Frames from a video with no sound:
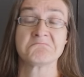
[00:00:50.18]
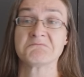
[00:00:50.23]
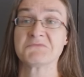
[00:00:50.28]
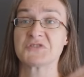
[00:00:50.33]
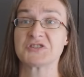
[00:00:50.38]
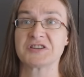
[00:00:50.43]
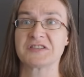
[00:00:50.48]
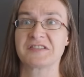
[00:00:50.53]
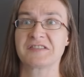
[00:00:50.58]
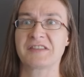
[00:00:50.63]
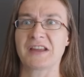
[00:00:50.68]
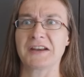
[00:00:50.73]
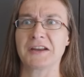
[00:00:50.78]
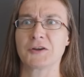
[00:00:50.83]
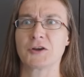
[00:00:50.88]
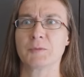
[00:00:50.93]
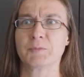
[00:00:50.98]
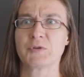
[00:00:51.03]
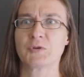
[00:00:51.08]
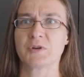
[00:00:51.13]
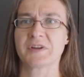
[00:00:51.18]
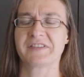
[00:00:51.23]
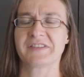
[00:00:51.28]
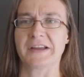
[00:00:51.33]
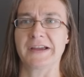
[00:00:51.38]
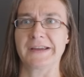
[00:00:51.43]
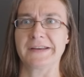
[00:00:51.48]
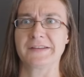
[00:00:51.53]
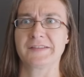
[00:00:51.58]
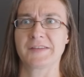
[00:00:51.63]
just study computer
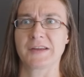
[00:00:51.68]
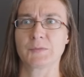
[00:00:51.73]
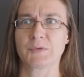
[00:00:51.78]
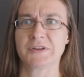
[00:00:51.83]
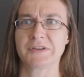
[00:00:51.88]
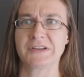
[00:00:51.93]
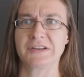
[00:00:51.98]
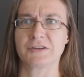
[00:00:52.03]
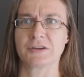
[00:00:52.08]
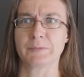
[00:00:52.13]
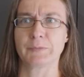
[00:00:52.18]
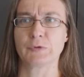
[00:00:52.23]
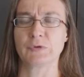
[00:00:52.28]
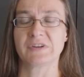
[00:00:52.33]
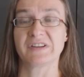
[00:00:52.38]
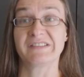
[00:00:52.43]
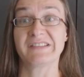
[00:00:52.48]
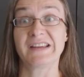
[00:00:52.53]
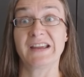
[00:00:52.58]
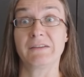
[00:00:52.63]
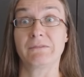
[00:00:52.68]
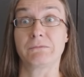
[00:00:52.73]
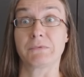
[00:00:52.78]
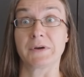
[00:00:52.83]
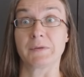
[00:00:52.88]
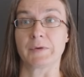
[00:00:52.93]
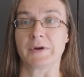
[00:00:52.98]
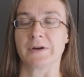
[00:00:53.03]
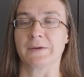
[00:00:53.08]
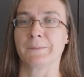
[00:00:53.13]
science. They will need computers
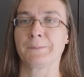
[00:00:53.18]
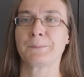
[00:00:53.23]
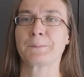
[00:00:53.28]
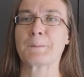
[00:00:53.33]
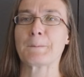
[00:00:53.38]
everywhere.